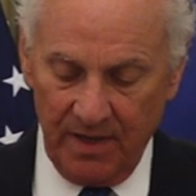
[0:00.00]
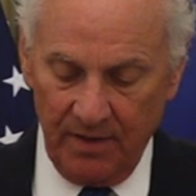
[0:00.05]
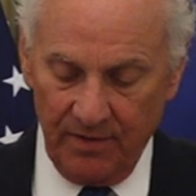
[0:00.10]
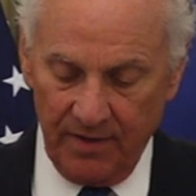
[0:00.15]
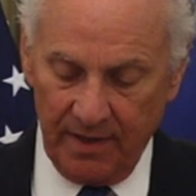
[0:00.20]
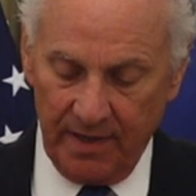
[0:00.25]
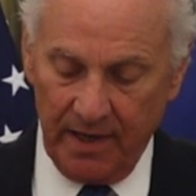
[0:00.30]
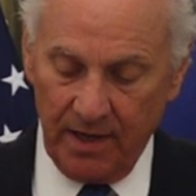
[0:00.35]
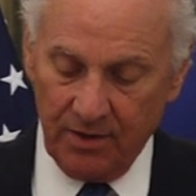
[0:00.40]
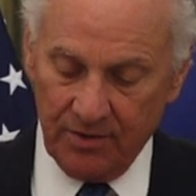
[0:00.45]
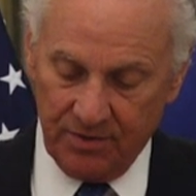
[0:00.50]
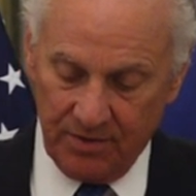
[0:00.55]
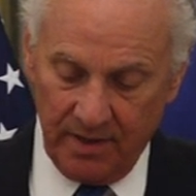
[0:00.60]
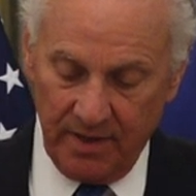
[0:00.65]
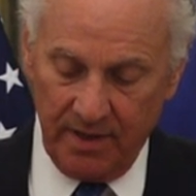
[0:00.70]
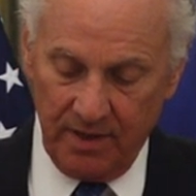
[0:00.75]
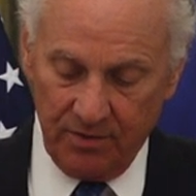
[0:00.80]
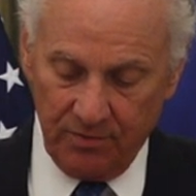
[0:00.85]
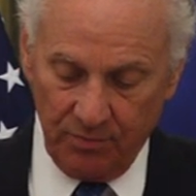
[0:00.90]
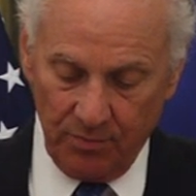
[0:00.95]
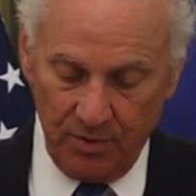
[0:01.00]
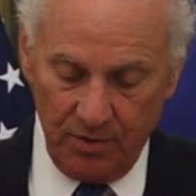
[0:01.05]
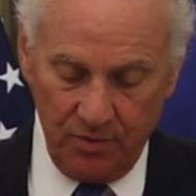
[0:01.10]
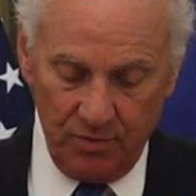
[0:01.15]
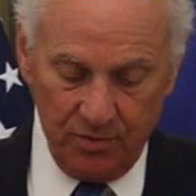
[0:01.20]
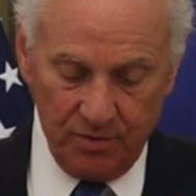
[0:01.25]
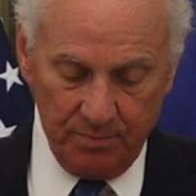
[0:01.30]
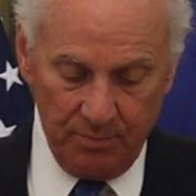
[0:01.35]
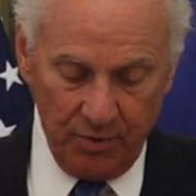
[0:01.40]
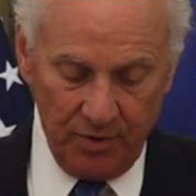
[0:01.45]
than our state's
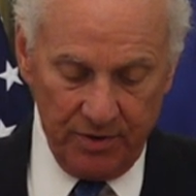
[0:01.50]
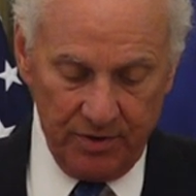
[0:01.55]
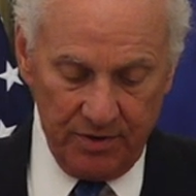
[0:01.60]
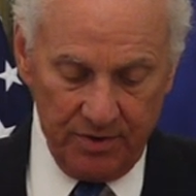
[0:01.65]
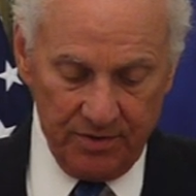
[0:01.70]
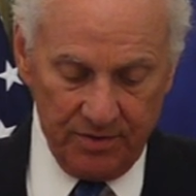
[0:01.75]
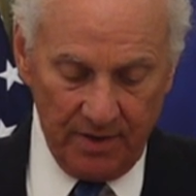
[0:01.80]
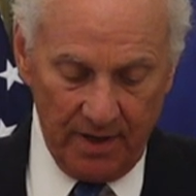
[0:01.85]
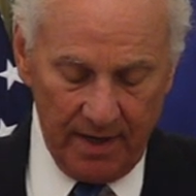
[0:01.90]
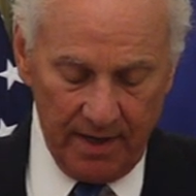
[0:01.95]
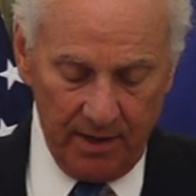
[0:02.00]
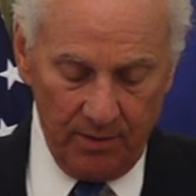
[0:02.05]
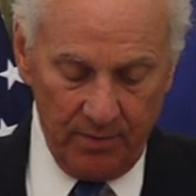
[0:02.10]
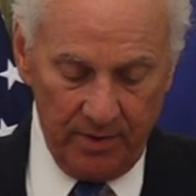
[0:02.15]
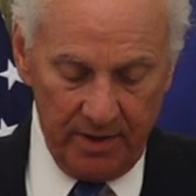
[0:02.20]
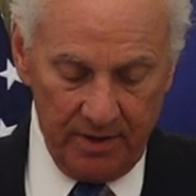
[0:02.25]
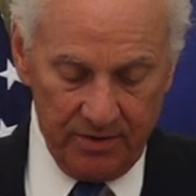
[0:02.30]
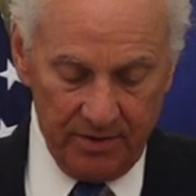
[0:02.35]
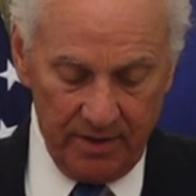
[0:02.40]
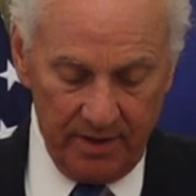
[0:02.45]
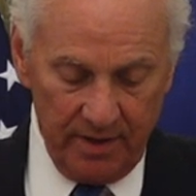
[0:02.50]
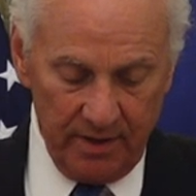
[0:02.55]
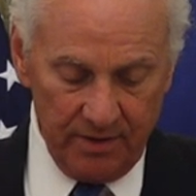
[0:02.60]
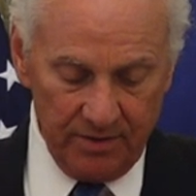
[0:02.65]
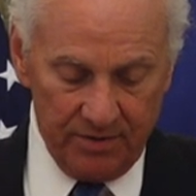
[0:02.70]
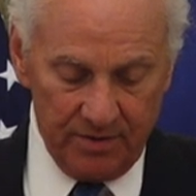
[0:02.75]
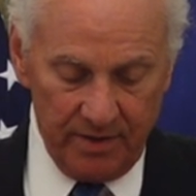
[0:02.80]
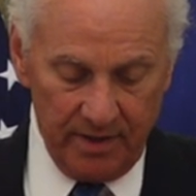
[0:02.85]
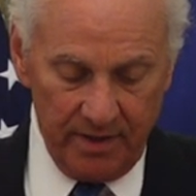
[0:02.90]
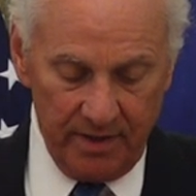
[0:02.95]
roads, bridges, highways, and
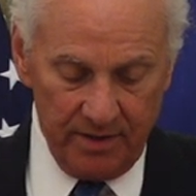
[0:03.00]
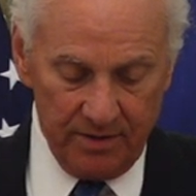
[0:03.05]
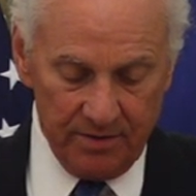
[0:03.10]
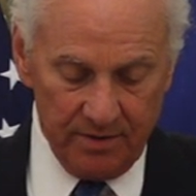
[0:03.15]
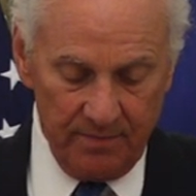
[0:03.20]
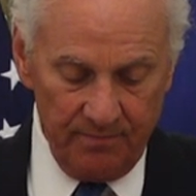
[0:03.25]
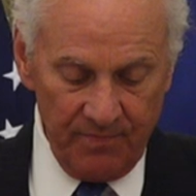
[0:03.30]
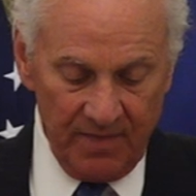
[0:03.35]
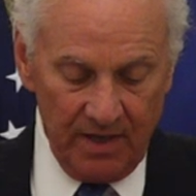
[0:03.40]
interstates.